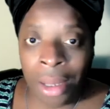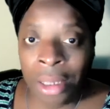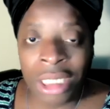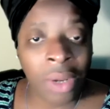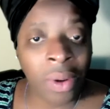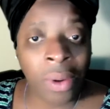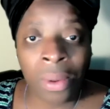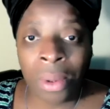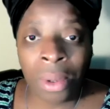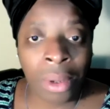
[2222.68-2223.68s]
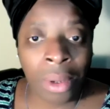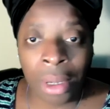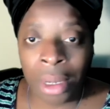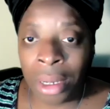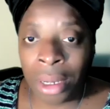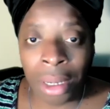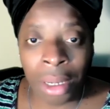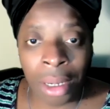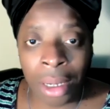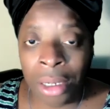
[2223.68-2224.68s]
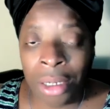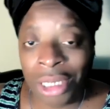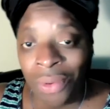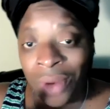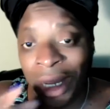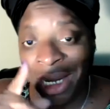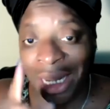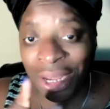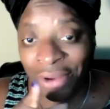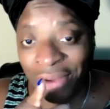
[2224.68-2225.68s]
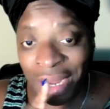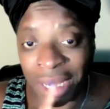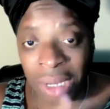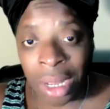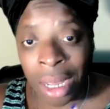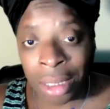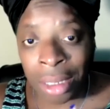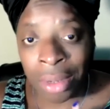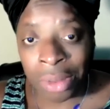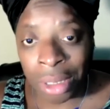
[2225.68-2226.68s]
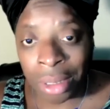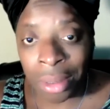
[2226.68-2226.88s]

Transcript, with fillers: So you see what he did over there in Uganda, don't you?